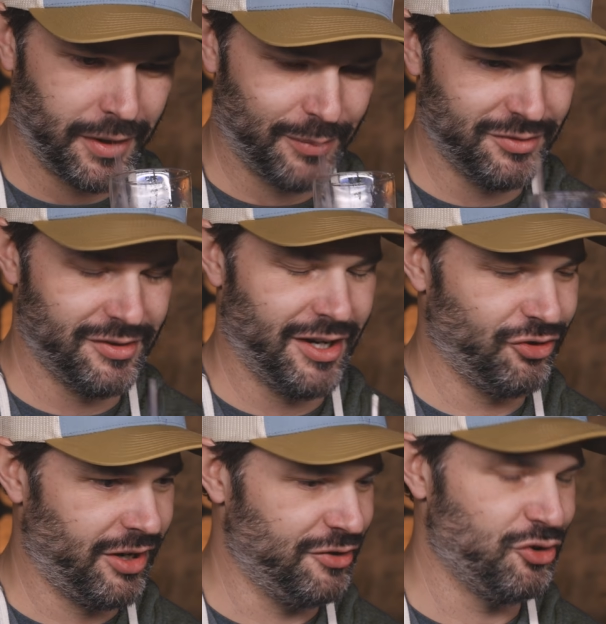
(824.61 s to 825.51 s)
I'm not
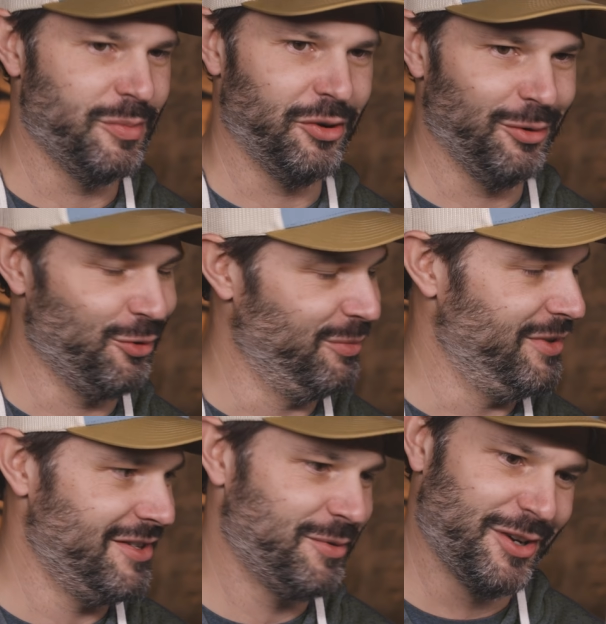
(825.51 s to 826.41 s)
trying to toot my own horn,
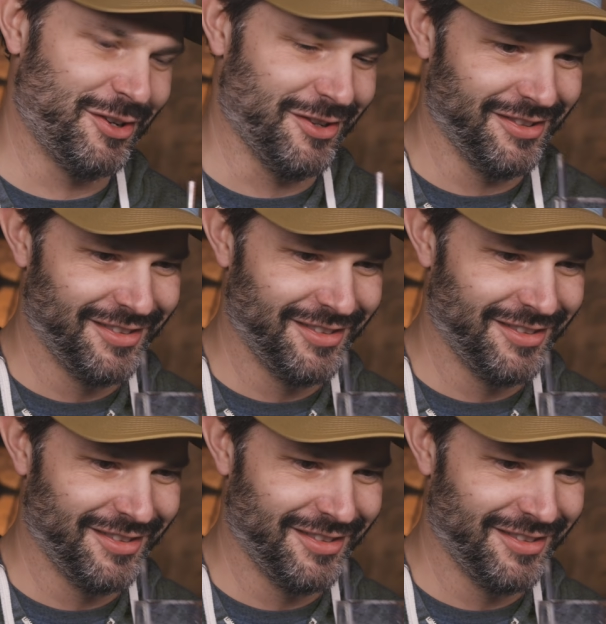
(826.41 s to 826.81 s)
but it's pretty good.